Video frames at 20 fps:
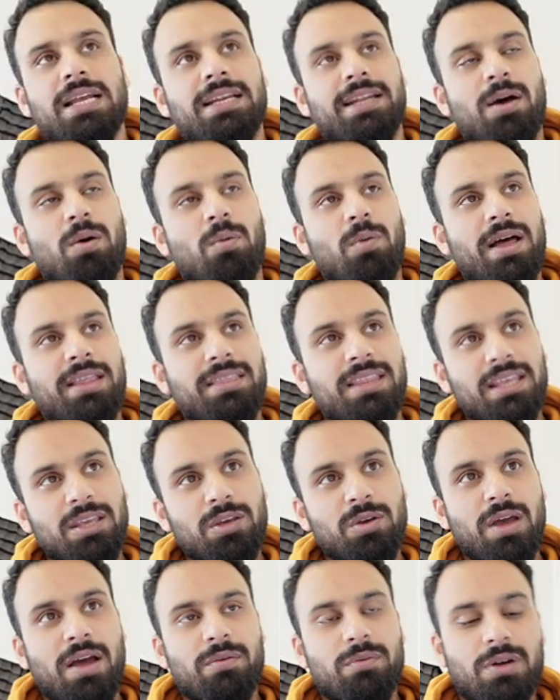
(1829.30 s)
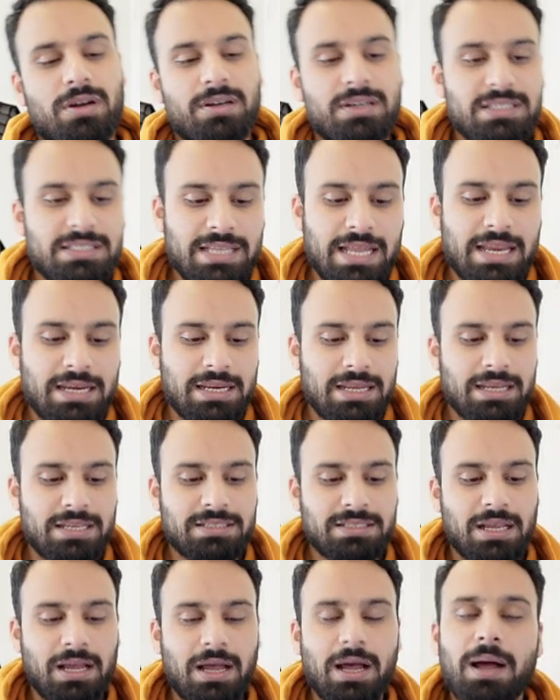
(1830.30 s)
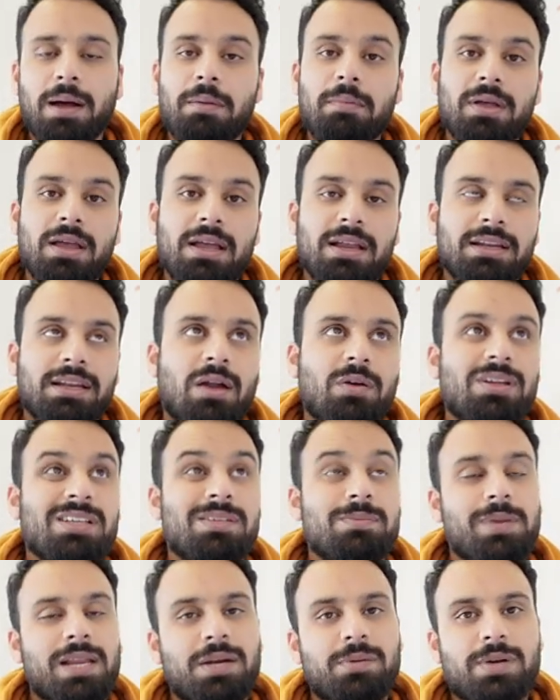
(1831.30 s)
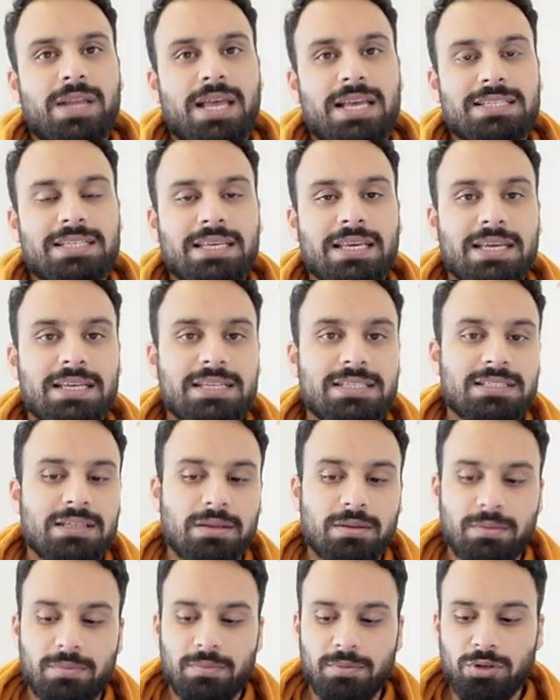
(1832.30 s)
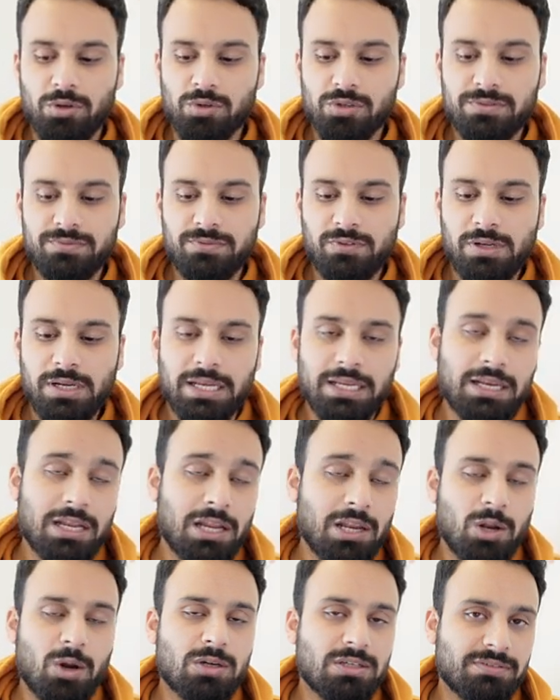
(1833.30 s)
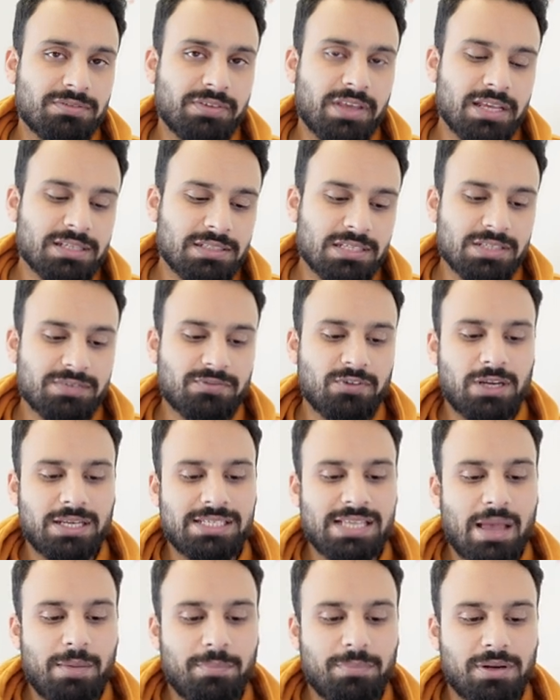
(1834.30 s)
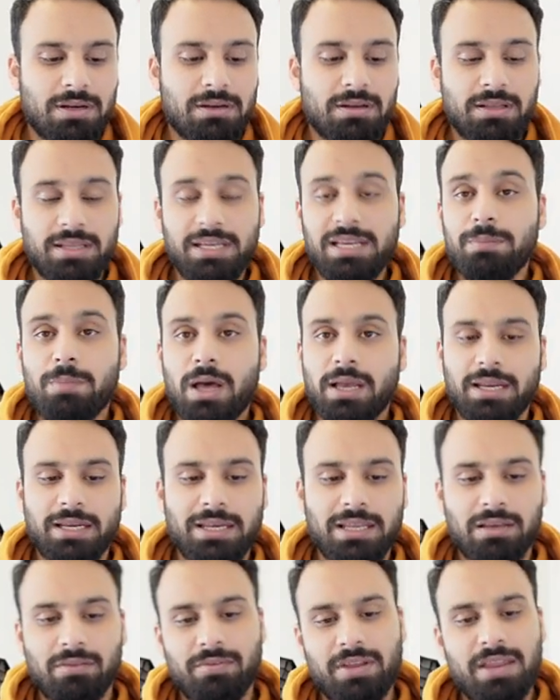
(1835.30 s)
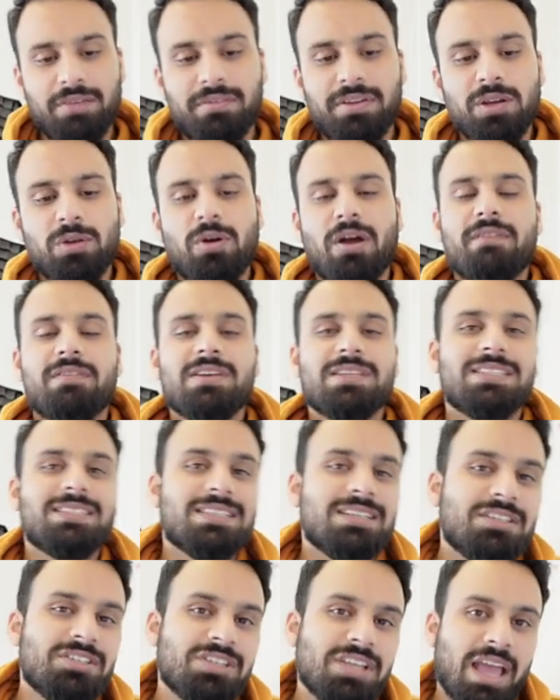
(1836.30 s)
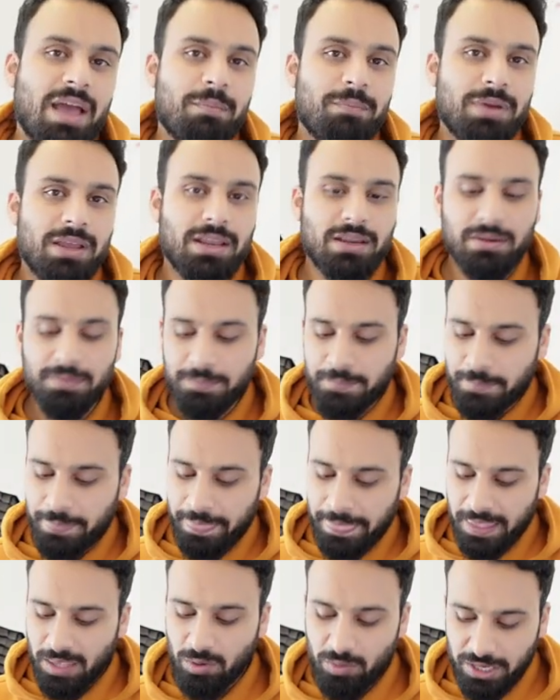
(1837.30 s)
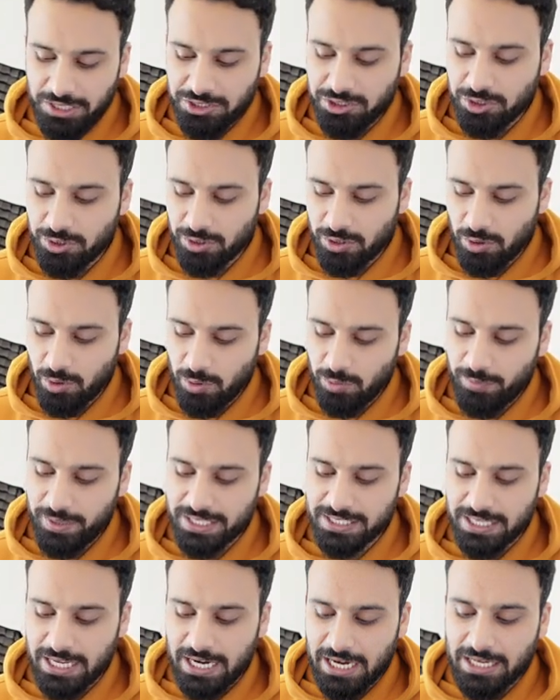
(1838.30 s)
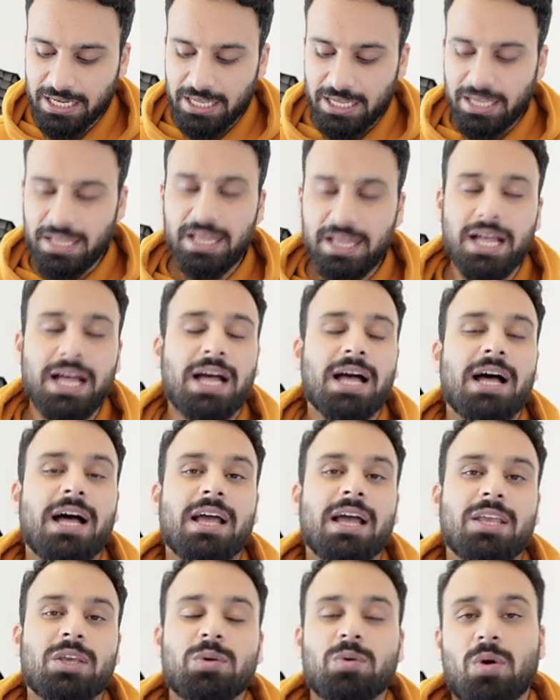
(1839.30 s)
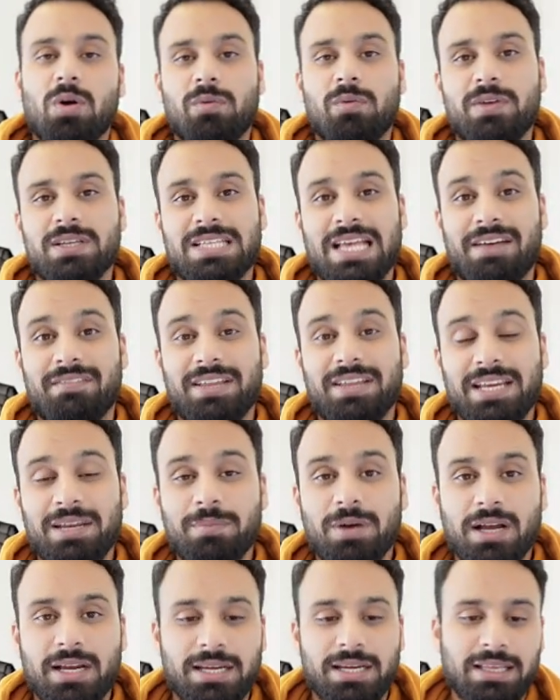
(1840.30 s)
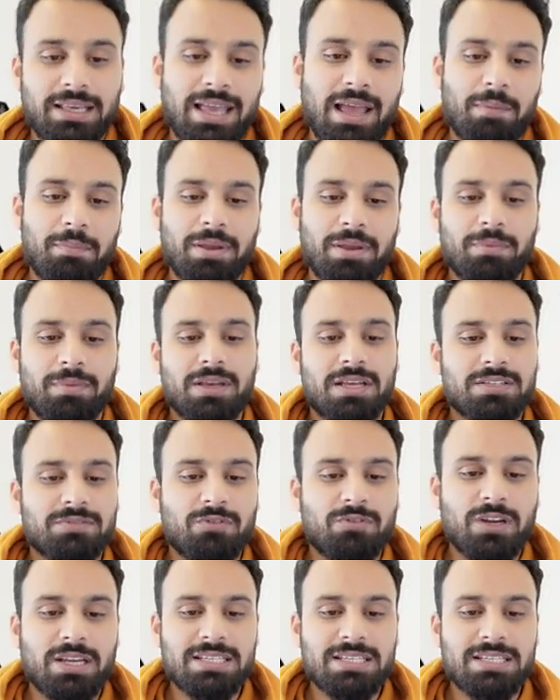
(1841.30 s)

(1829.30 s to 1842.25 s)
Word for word: now, one thing you have to understand is uh, now display advertising is useful in a lot of cases. For example, remarketing. Whenever you have a search campaign, you ensure always that uh, you always have a remarketing campaign because for